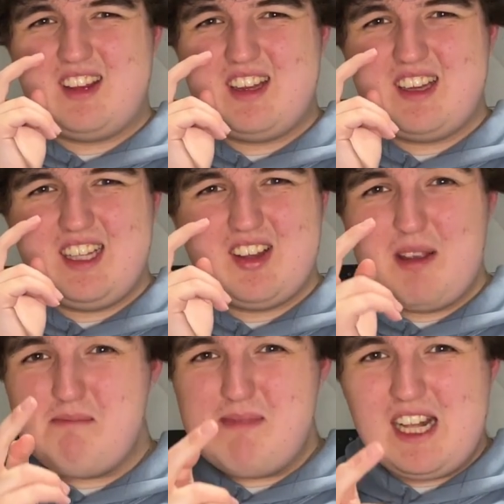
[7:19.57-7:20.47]
Did I
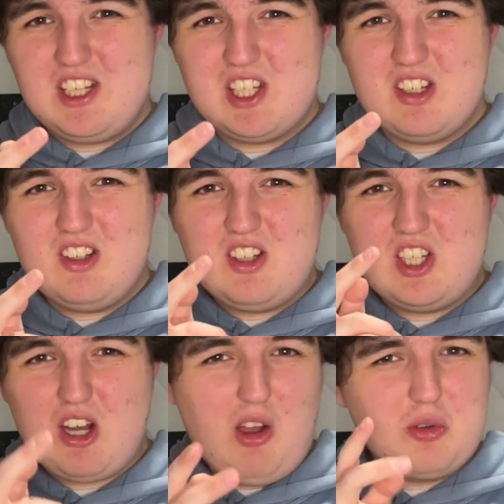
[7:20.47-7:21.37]
mention
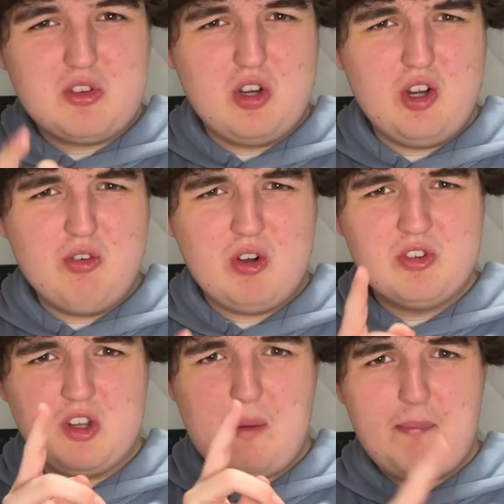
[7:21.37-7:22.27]
Child 2 runs
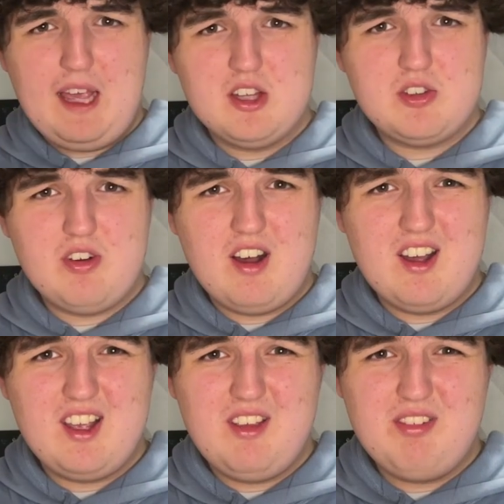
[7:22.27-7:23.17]
on a
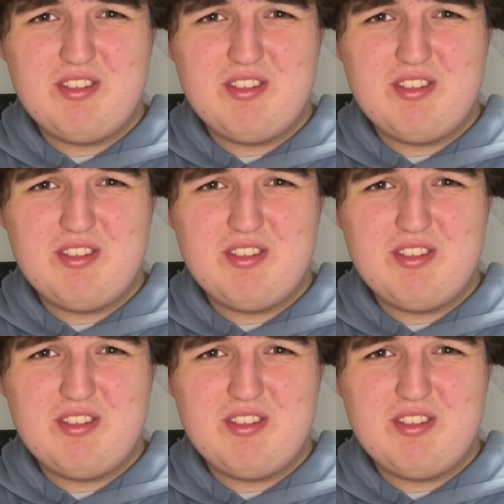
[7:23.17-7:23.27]
PS5?